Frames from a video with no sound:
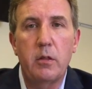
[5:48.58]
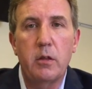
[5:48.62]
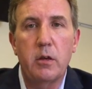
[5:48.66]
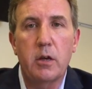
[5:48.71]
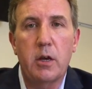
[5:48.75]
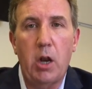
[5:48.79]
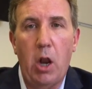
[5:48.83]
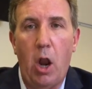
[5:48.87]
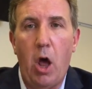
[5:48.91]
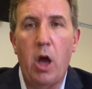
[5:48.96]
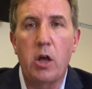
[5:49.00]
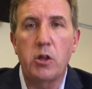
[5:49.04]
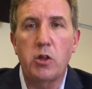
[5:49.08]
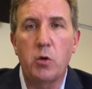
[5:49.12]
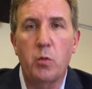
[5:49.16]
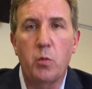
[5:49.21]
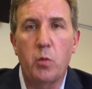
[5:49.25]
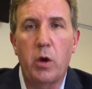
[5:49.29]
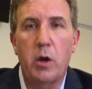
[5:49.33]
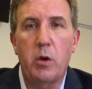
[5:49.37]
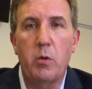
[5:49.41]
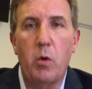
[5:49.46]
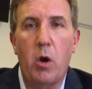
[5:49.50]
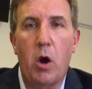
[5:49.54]
The clients that
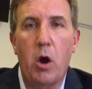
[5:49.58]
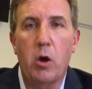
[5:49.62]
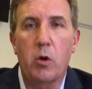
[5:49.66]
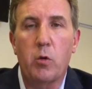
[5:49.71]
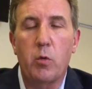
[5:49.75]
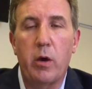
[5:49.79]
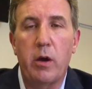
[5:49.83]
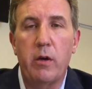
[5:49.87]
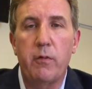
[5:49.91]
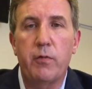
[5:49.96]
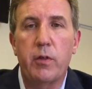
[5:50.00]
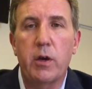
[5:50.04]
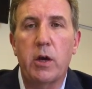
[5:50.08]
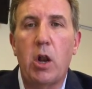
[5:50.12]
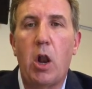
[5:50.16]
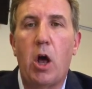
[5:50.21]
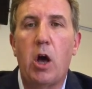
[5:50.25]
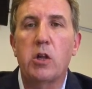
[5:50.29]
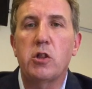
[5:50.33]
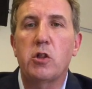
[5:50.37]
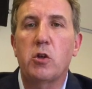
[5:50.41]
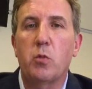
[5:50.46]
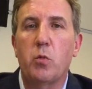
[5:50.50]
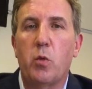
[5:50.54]
we work with, the
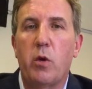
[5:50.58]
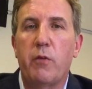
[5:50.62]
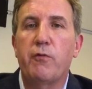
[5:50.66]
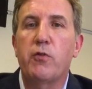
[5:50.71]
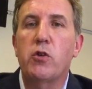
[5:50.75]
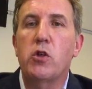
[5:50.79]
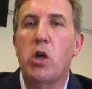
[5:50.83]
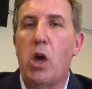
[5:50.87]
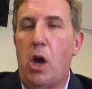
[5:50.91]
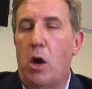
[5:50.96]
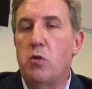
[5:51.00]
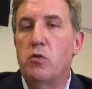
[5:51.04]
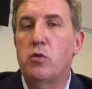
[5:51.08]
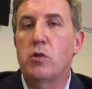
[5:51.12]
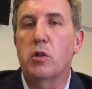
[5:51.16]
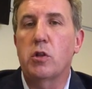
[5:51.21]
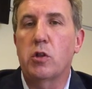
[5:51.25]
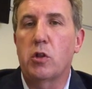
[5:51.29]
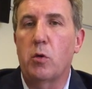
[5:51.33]
clients that we've chosen